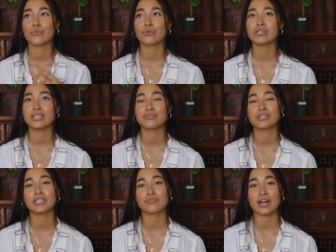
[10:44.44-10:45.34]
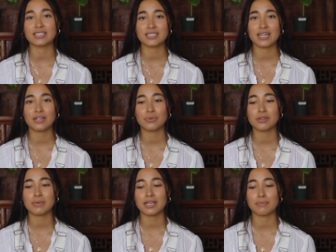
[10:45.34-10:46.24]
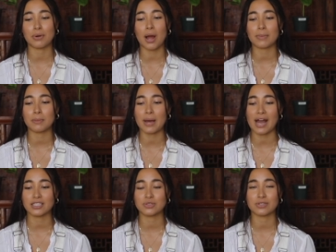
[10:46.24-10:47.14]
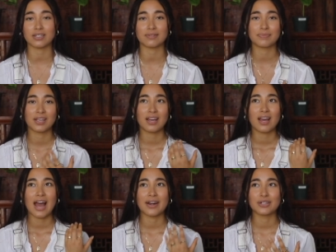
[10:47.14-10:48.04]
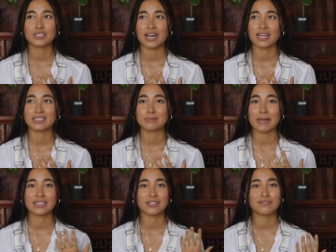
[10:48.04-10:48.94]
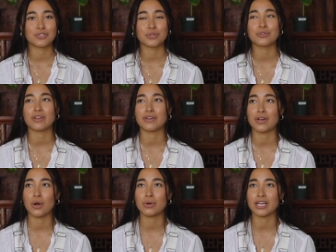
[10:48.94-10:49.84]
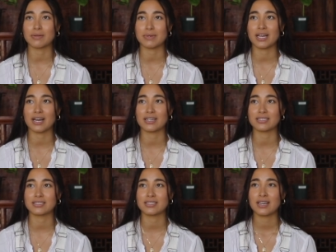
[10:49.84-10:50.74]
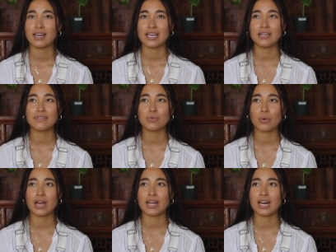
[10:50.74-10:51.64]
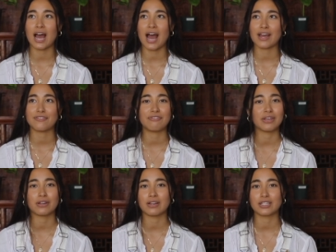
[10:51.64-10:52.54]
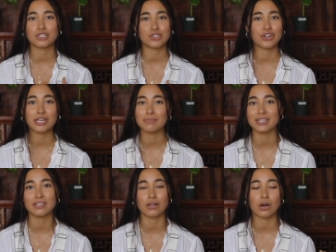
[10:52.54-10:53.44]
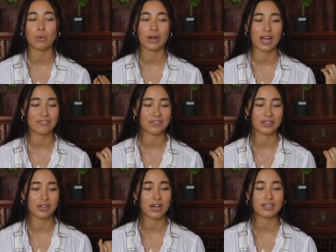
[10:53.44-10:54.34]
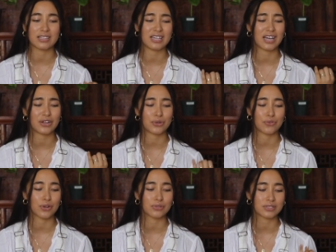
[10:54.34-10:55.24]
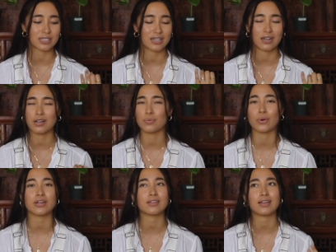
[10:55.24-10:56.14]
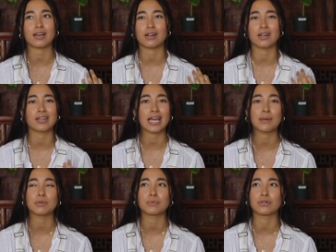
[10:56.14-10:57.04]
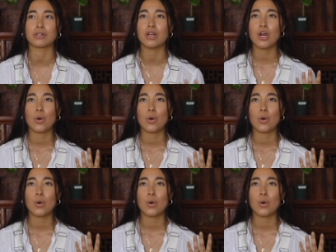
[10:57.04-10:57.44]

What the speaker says: really, really resonated with me and brought me back to a energetic space of truth and knowing, because even when I feel extremely low, when I feel ugly and gross and unworthy and incapable,